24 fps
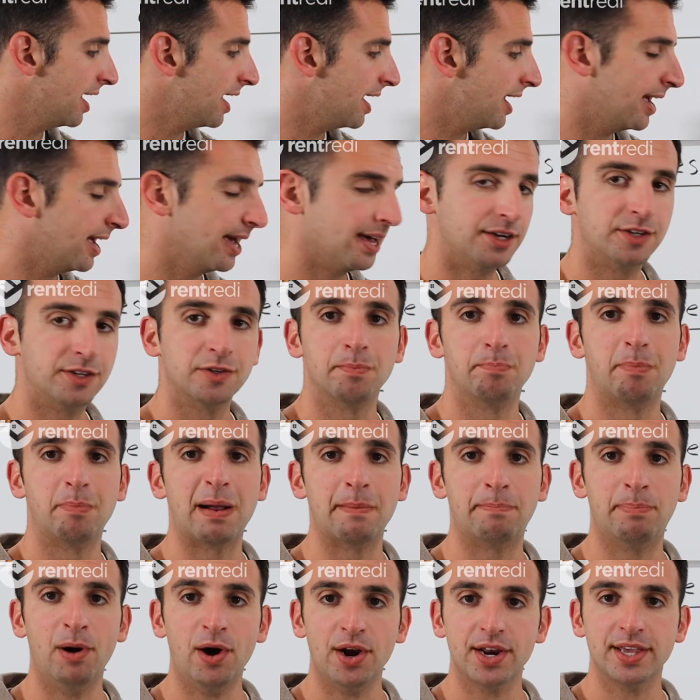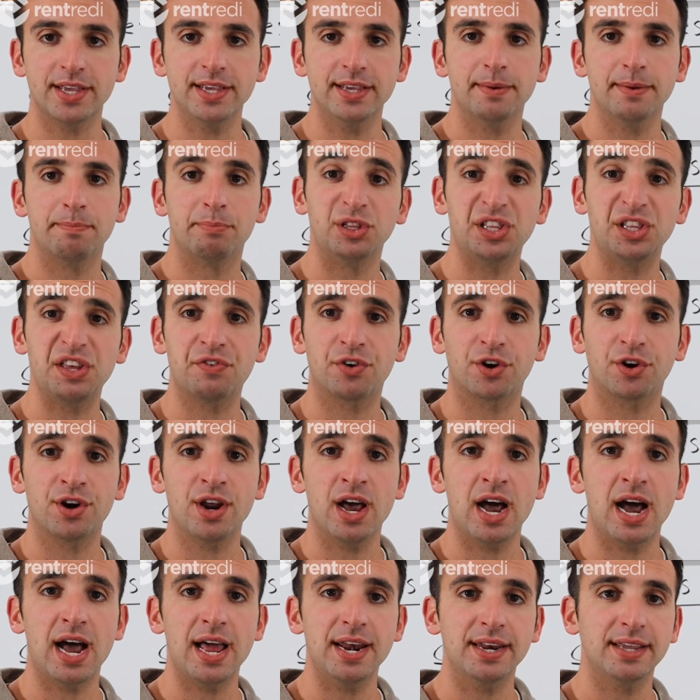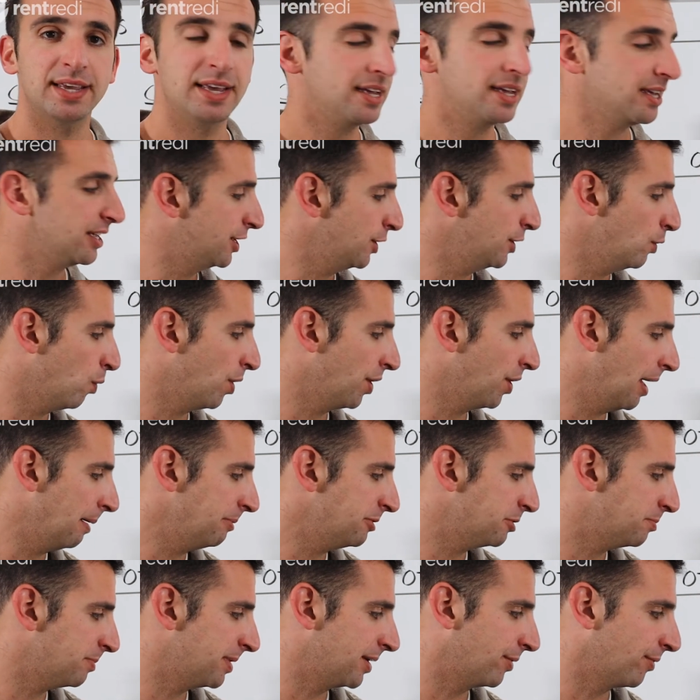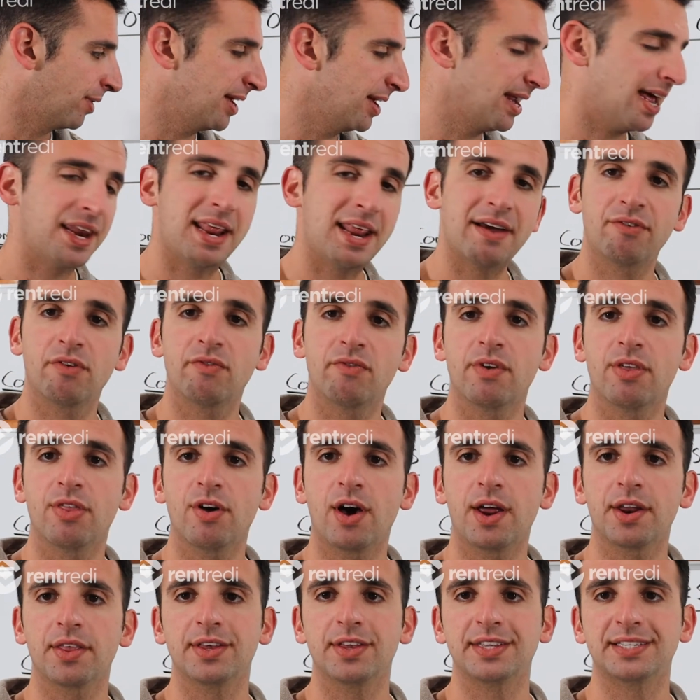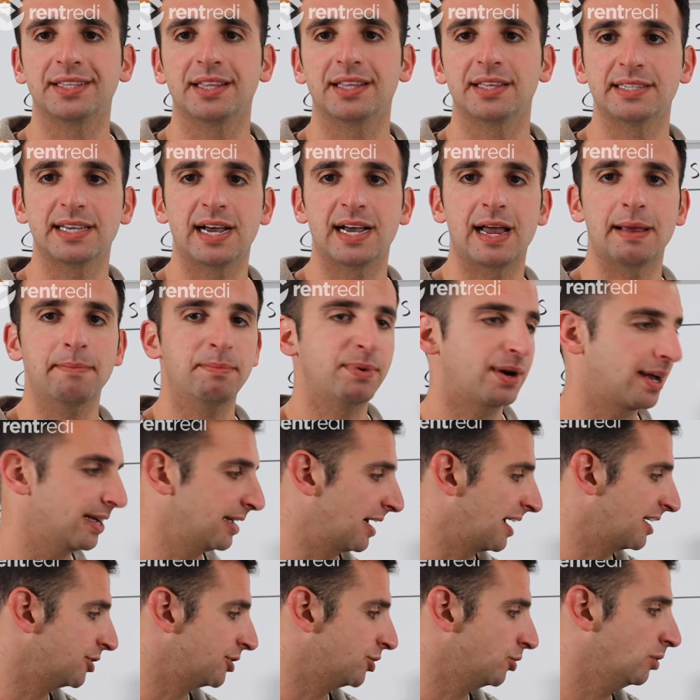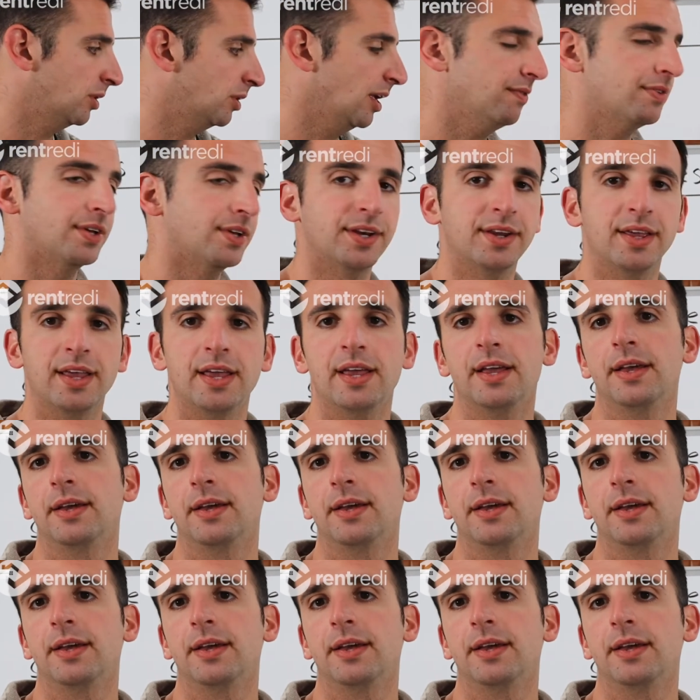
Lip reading: And my buddy, believe it or not, he went up to me, right? I never even thought of this at the time, but I do love it.